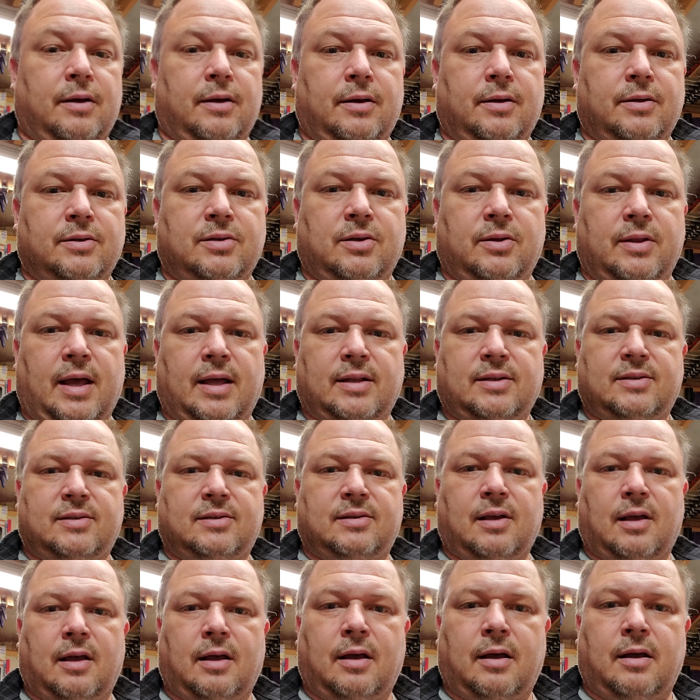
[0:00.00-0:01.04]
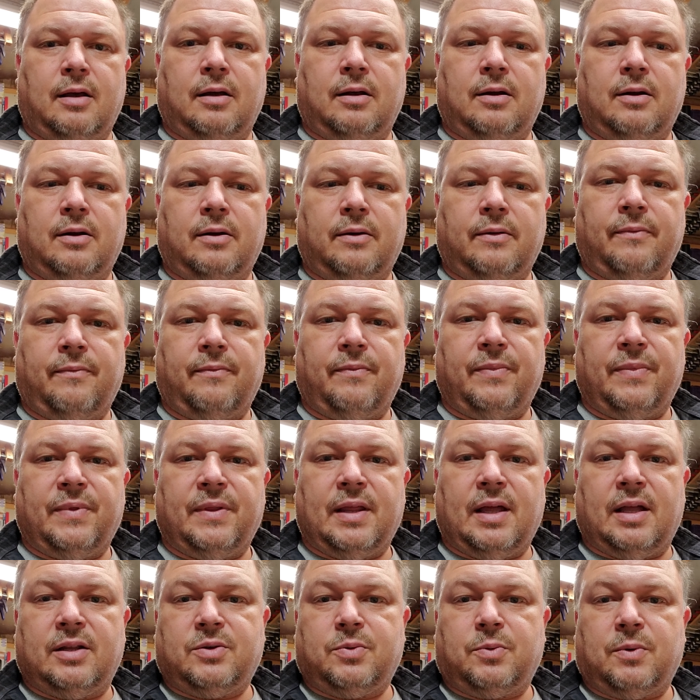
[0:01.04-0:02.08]
so that's.
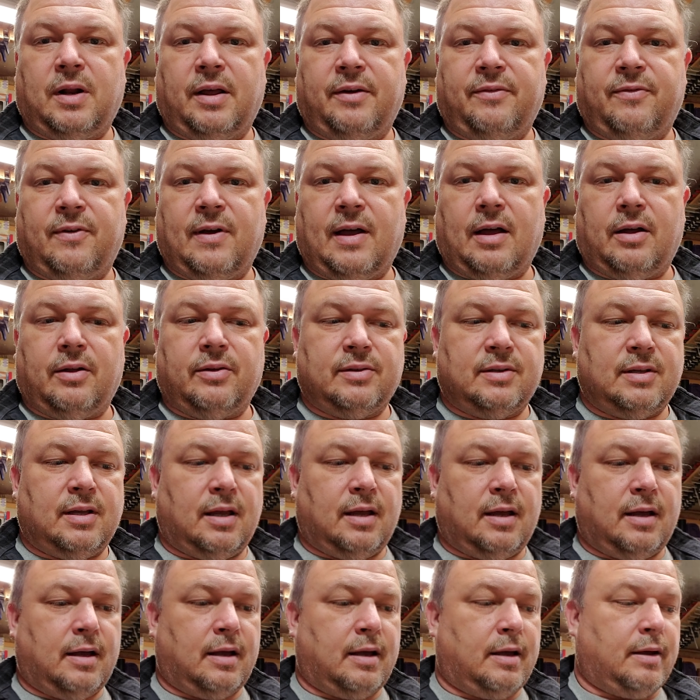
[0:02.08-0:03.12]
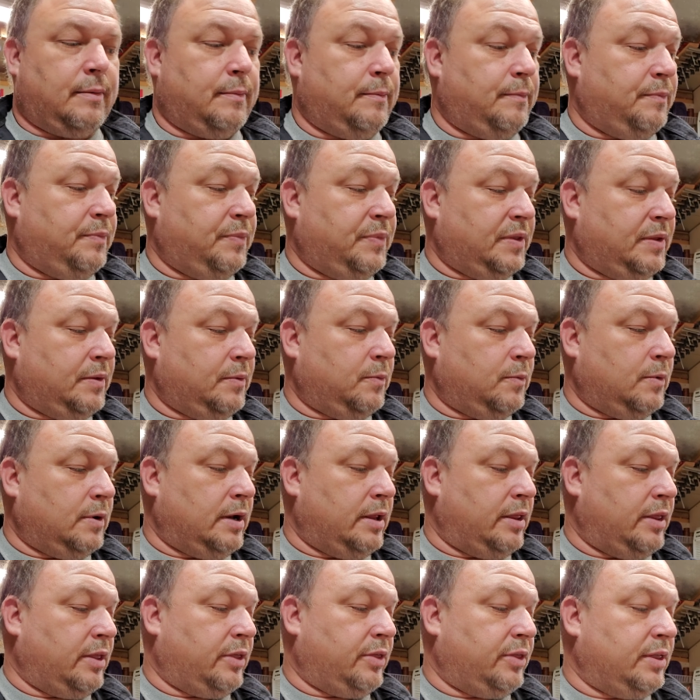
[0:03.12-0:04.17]
That's what I found. One
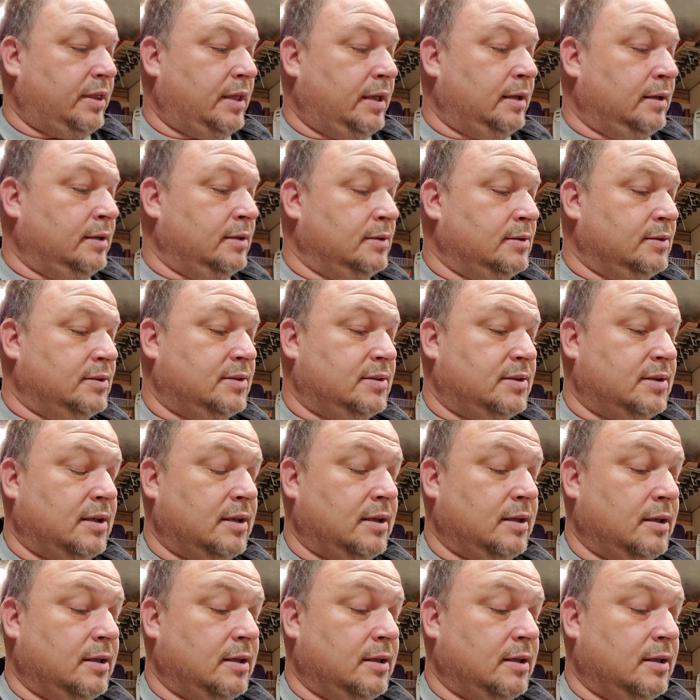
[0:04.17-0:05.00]
of the things